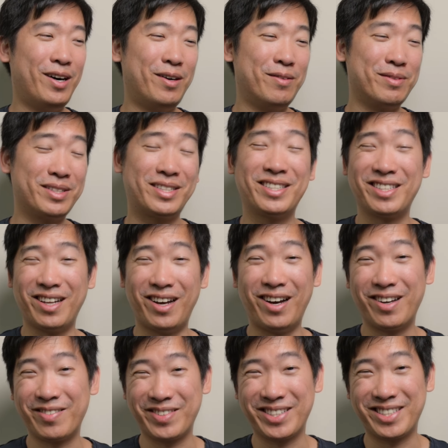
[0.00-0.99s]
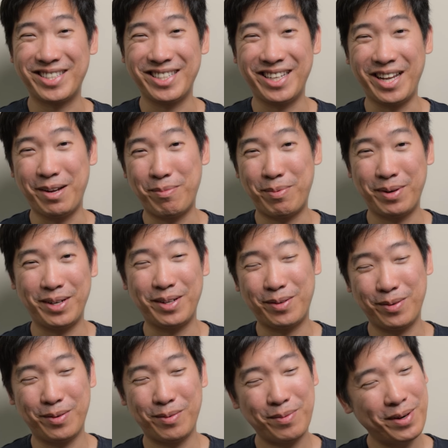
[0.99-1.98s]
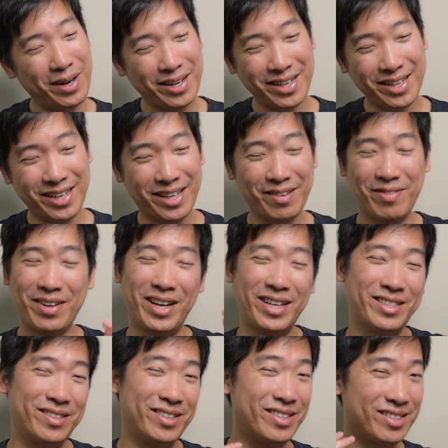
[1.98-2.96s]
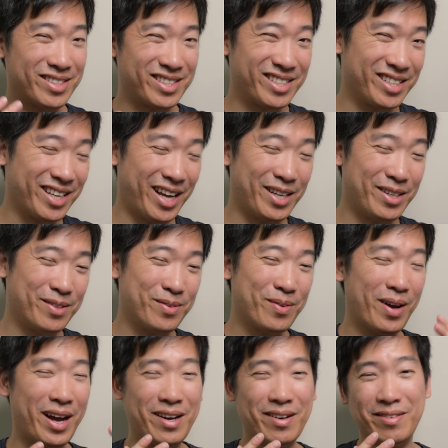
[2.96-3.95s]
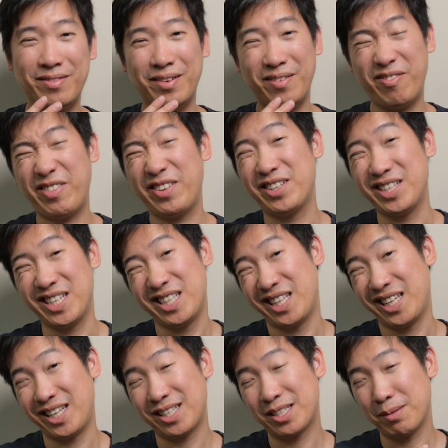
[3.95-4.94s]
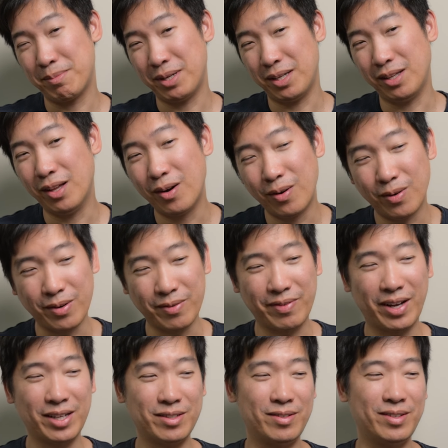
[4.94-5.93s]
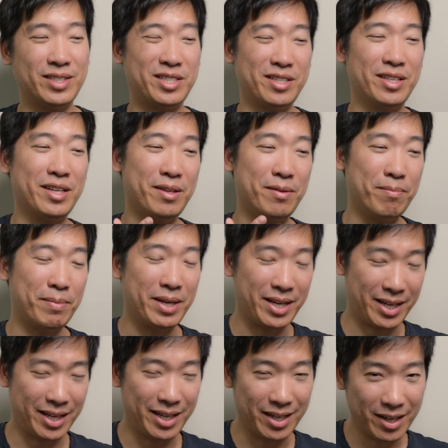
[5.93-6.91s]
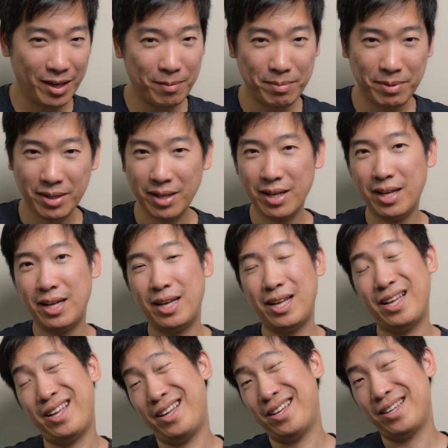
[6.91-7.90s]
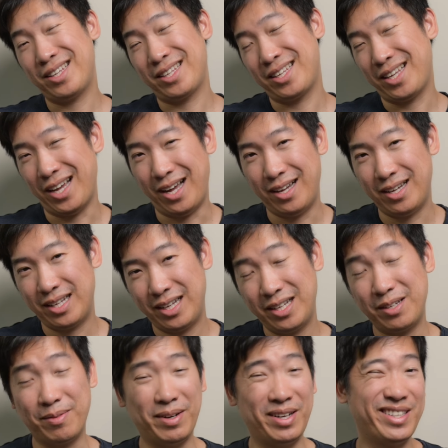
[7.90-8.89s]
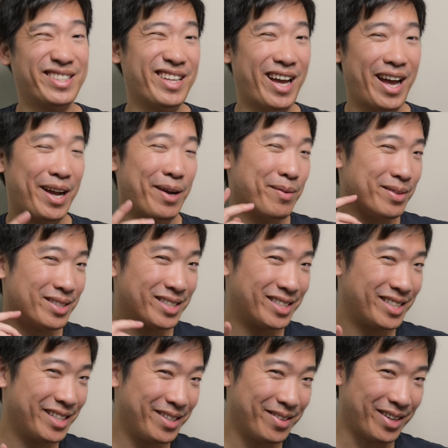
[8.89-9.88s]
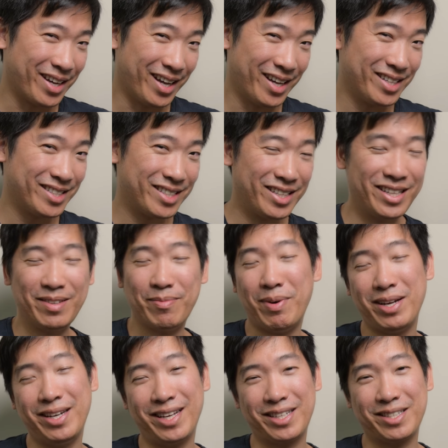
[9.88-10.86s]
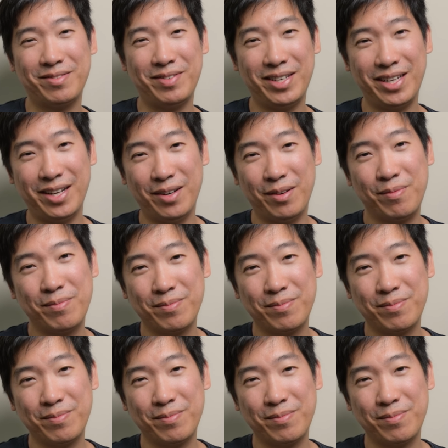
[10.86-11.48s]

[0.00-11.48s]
This is obviously a pretty cool product. If you guys are interested, I do have affiliate links below if you guys are interested in picking it up. And yeah, anyways, I will see you guys in my next video.